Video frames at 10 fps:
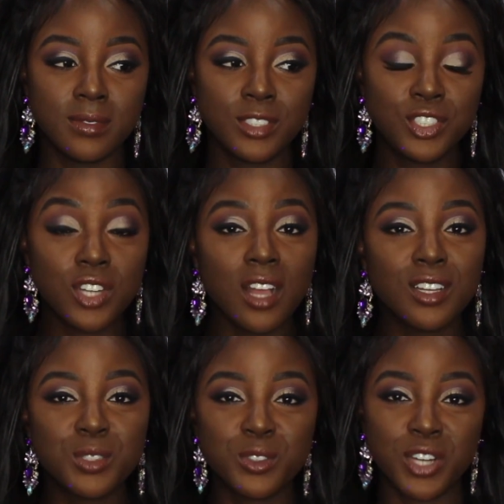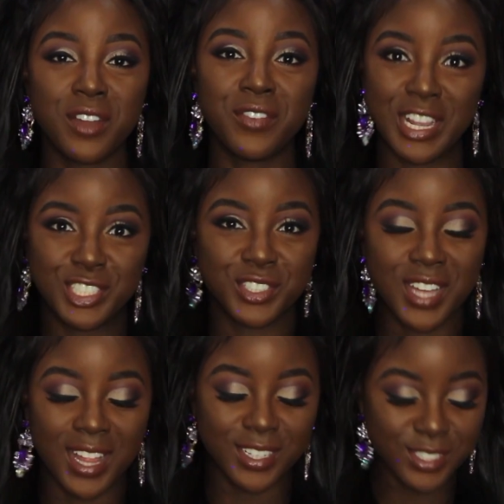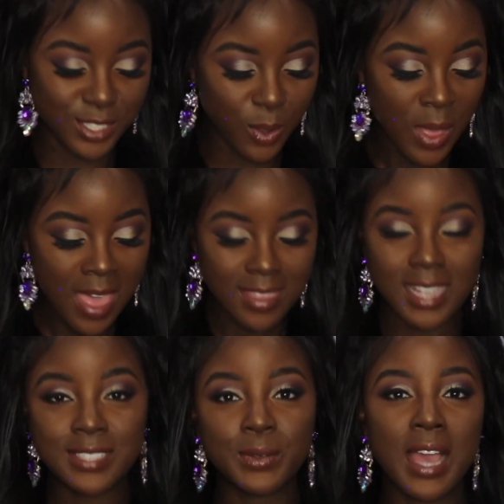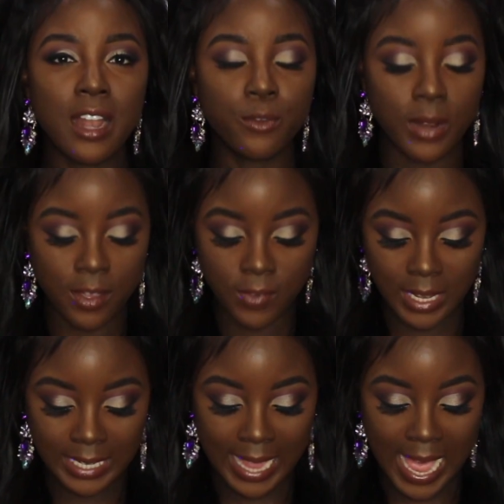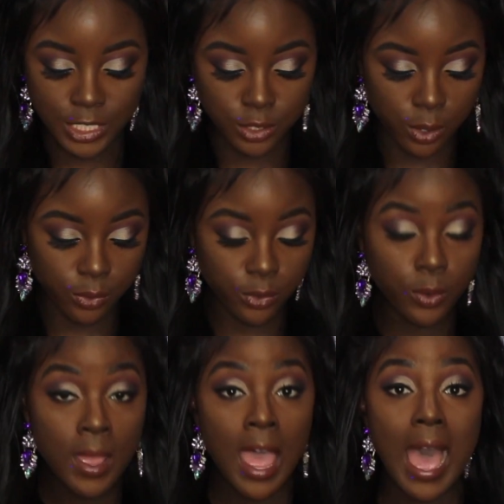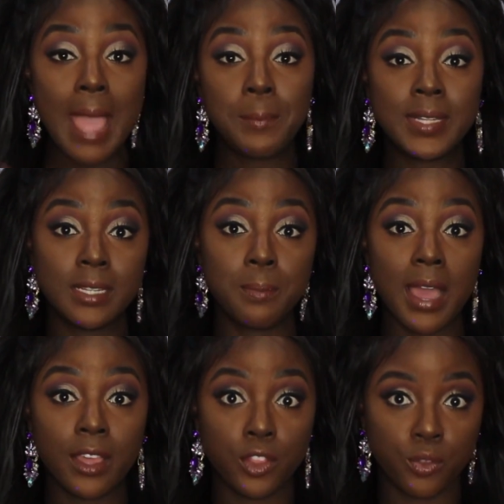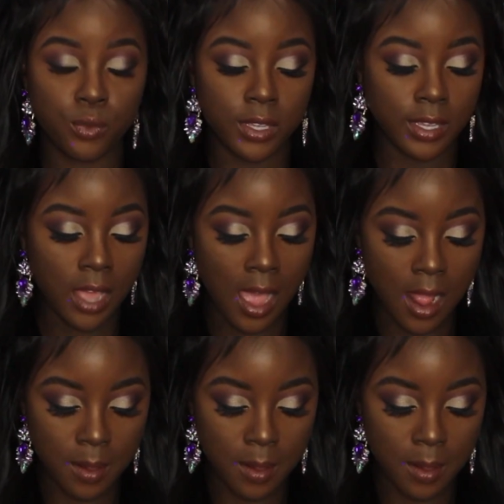struggles with trying to find your color. So that's kind of what I felt like I had to go through. I did buy 3